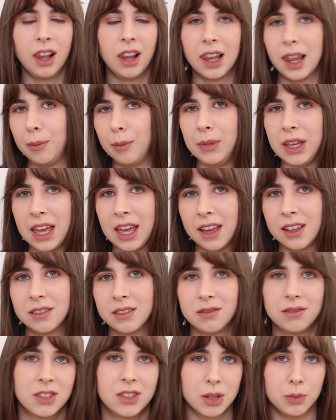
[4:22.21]
Let me
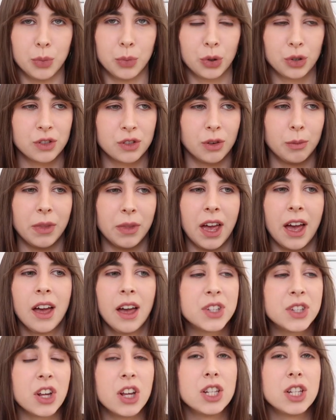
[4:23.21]
get some books from there.
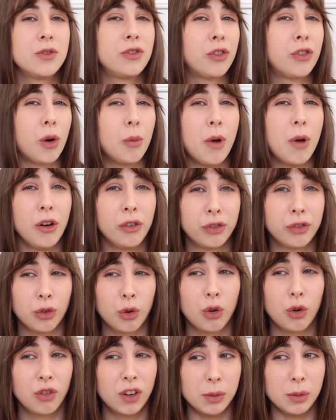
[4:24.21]
So it's from
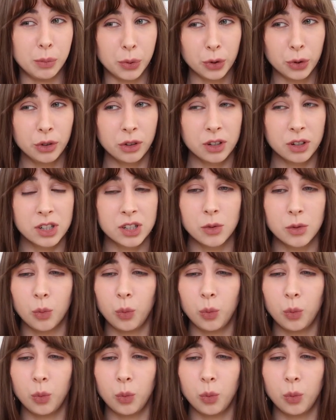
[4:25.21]
Afrory Books,